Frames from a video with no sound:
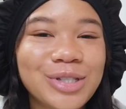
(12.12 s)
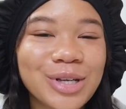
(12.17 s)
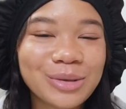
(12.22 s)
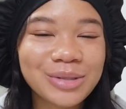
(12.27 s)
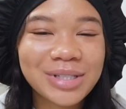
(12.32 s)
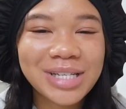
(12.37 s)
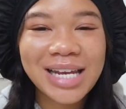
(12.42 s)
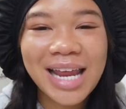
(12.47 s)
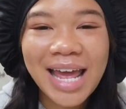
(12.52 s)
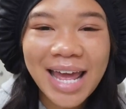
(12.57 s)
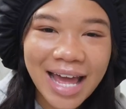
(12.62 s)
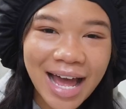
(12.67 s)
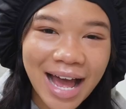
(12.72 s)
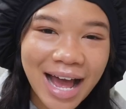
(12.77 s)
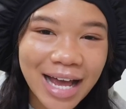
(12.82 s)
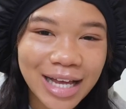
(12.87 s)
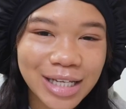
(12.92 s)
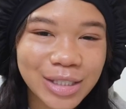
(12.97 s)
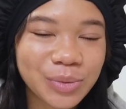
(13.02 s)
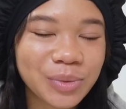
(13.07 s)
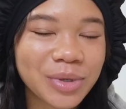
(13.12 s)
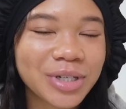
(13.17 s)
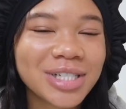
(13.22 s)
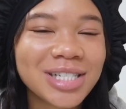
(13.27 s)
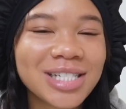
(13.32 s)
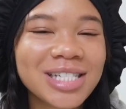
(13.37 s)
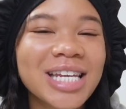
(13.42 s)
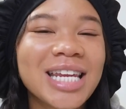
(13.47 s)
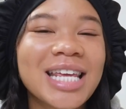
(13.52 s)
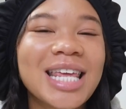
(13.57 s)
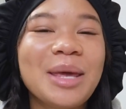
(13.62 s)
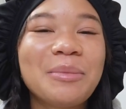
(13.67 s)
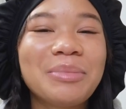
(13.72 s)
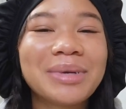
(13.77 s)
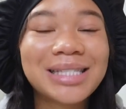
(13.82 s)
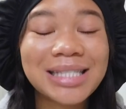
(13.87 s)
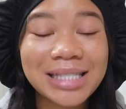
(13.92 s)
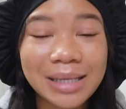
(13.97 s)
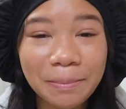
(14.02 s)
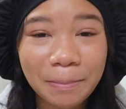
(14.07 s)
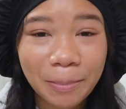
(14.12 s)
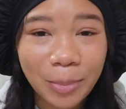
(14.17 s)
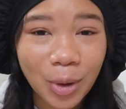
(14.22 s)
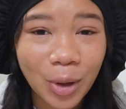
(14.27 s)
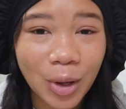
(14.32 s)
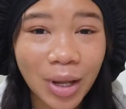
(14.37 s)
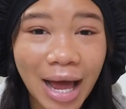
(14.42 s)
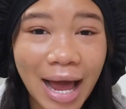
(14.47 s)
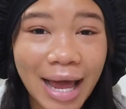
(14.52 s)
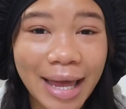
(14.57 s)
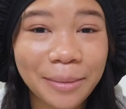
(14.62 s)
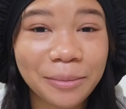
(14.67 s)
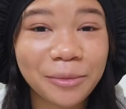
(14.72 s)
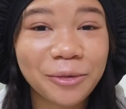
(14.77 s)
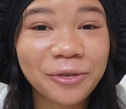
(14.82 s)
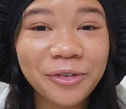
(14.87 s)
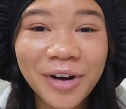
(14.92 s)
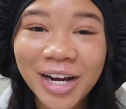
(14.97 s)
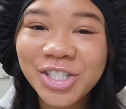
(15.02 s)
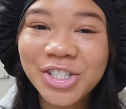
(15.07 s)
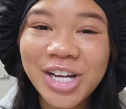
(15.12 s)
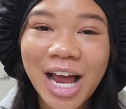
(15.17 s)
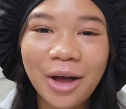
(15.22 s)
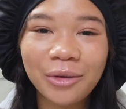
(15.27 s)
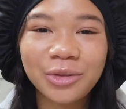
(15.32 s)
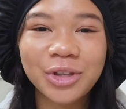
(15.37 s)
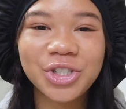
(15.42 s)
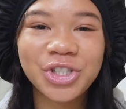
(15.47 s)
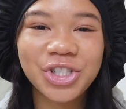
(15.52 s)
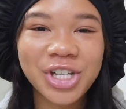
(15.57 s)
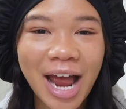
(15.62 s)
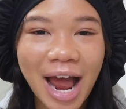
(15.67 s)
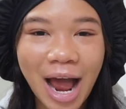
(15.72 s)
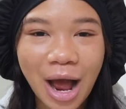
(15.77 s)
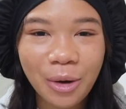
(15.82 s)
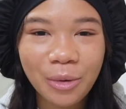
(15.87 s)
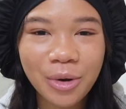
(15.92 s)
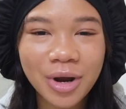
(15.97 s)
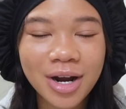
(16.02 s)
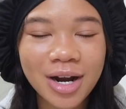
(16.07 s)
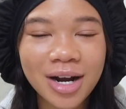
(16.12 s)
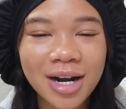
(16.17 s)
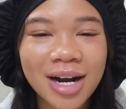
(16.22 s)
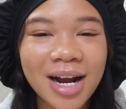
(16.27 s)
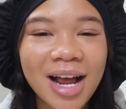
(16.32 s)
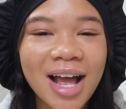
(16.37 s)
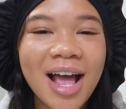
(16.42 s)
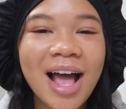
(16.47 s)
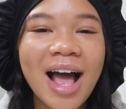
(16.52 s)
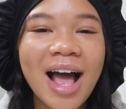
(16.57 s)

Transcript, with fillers: So today guys, we're just gonna keep it simple. I am fresh out the shower.